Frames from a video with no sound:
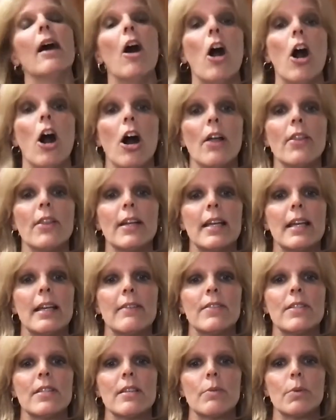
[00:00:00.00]
All the
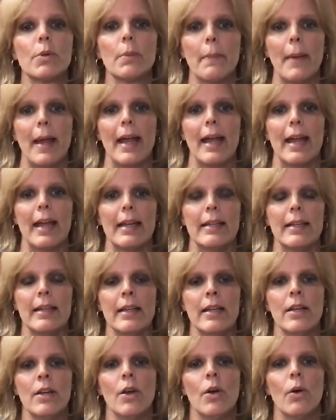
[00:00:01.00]
gifts that were made,
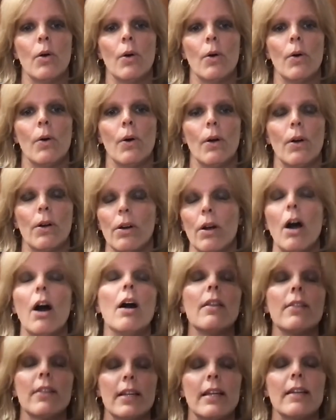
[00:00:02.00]
or
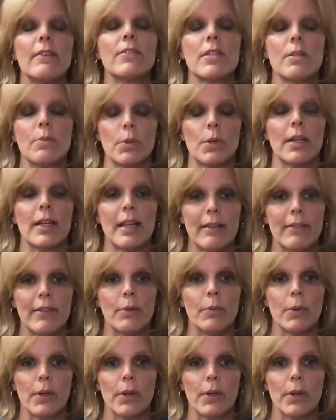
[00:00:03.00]
all the gifts that were given,